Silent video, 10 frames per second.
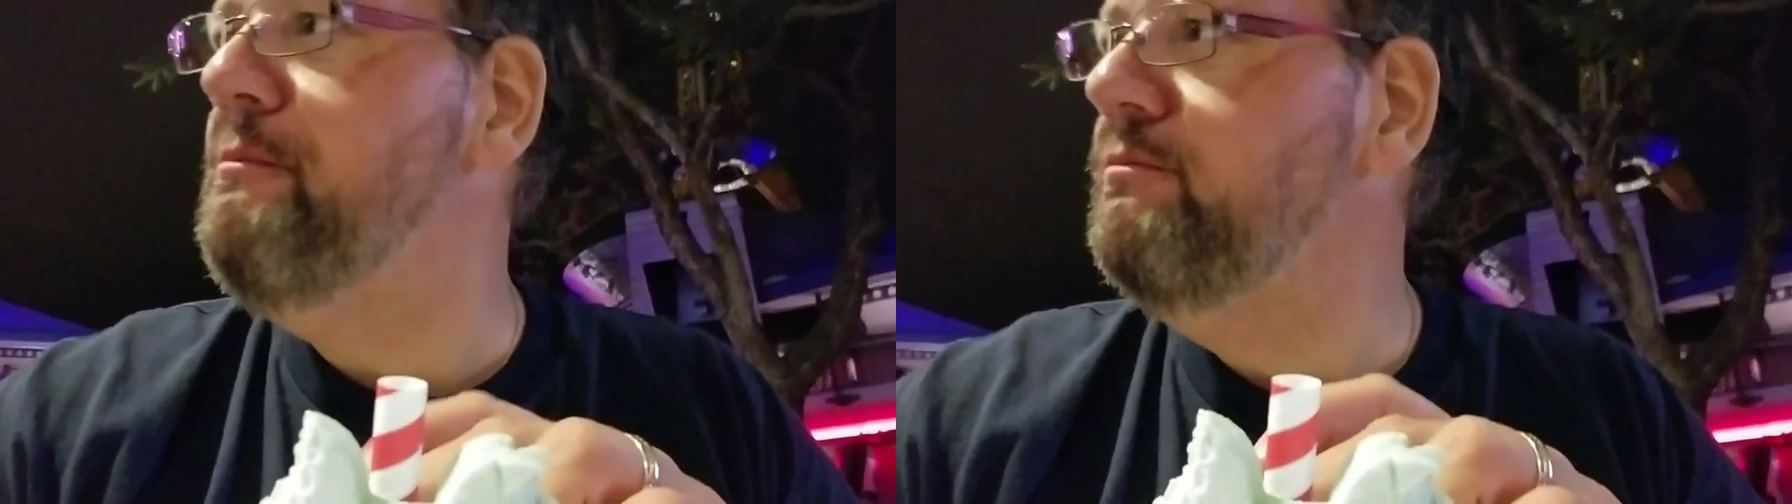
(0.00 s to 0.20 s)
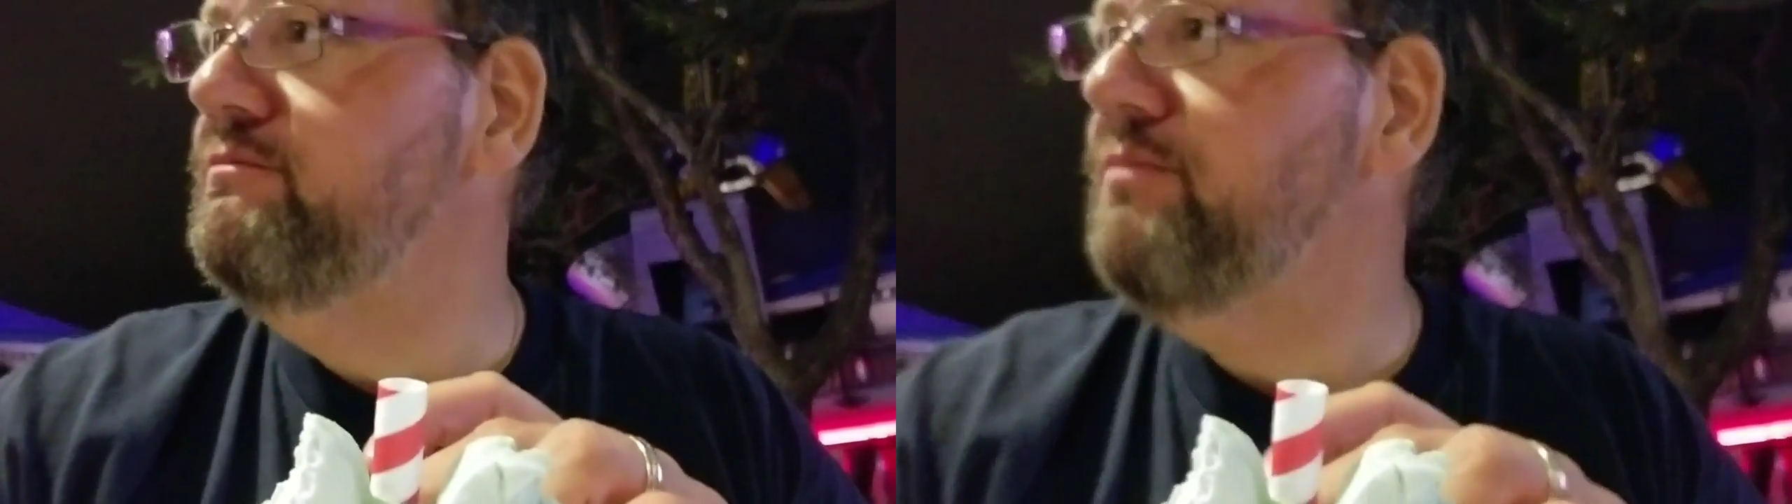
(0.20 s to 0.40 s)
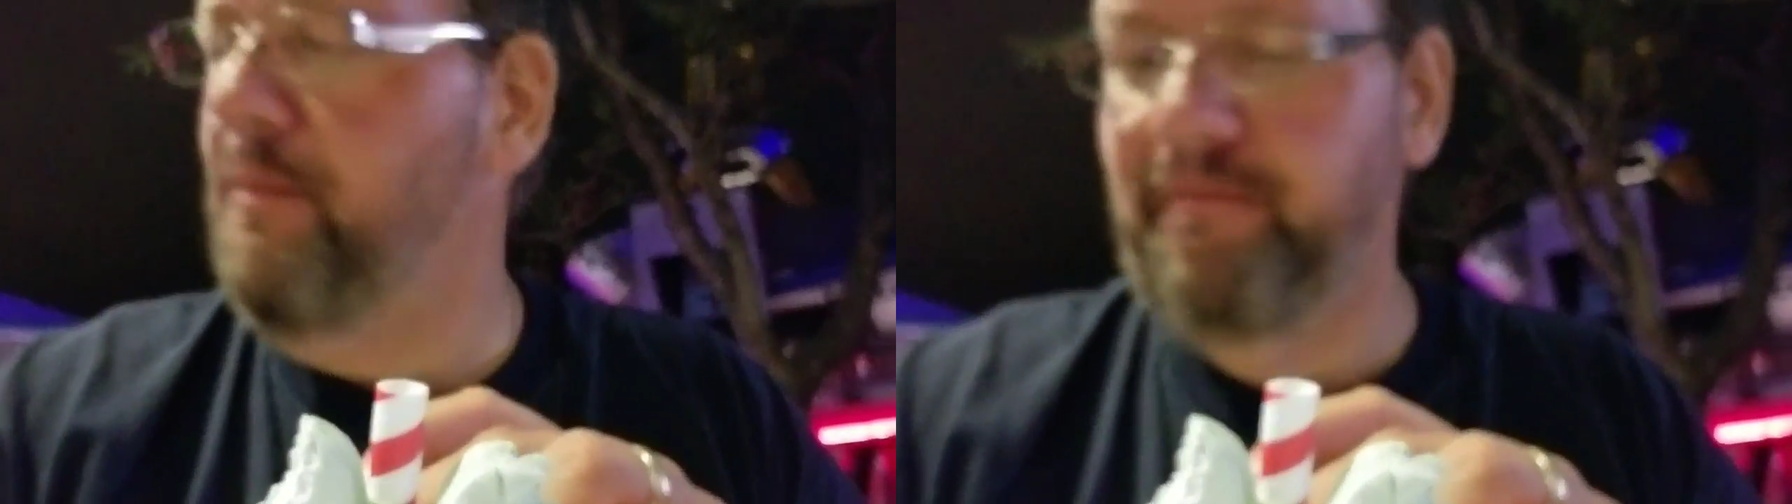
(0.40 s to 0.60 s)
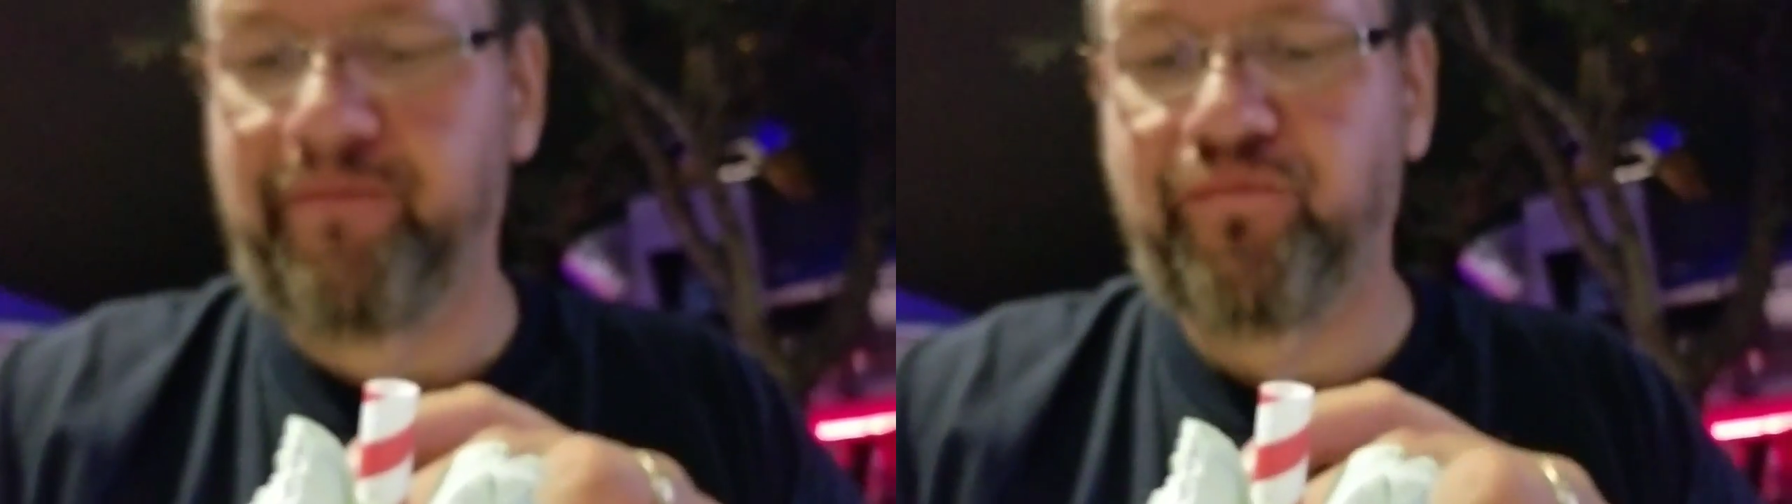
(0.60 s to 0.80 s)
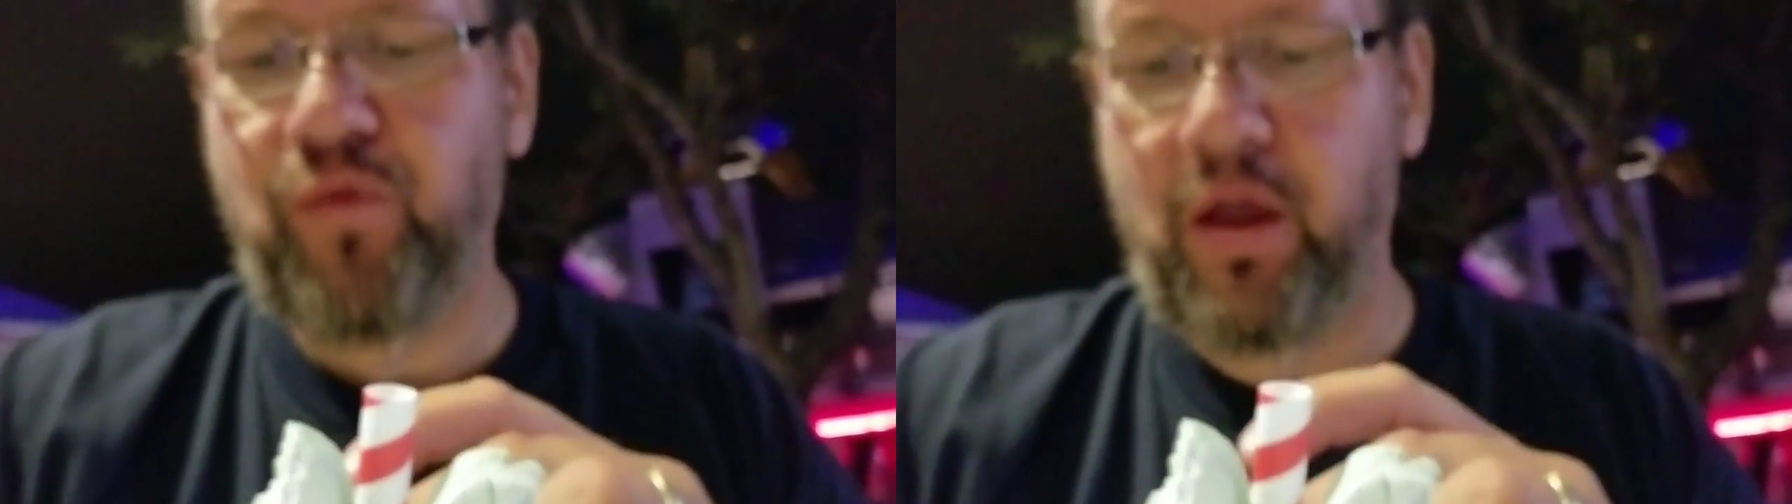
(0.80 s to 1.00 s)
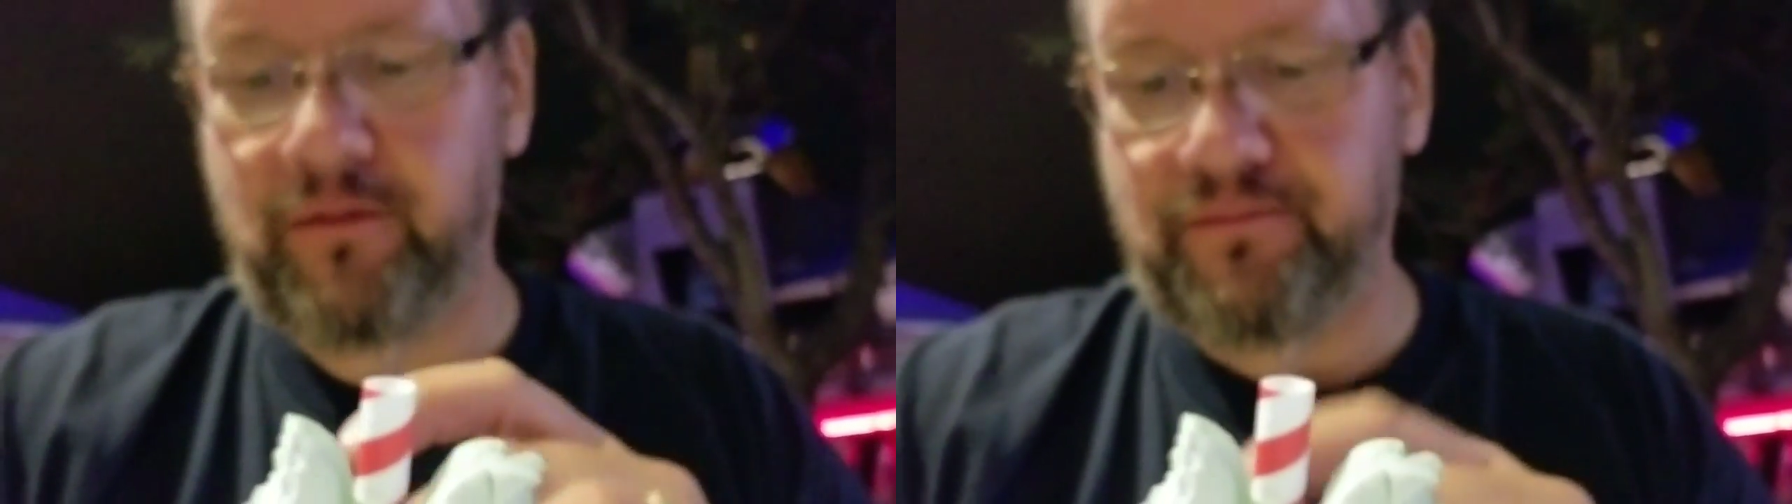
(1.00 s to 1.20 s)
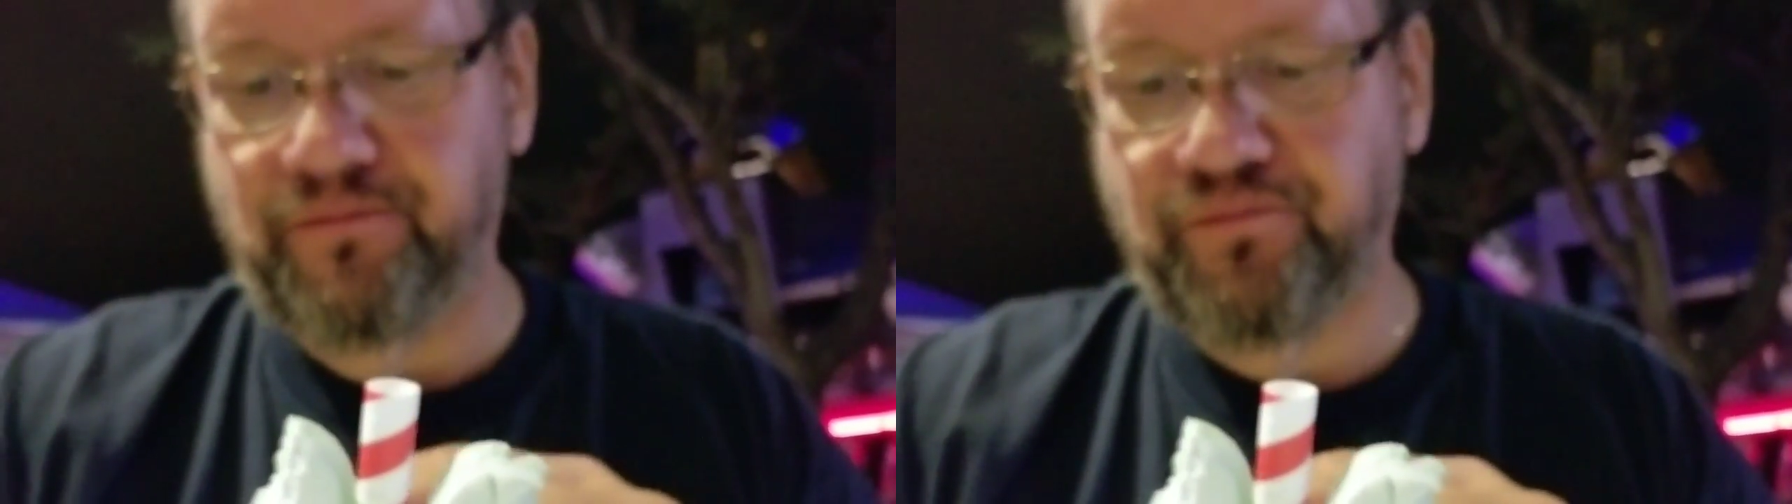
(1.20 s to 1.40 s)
I was not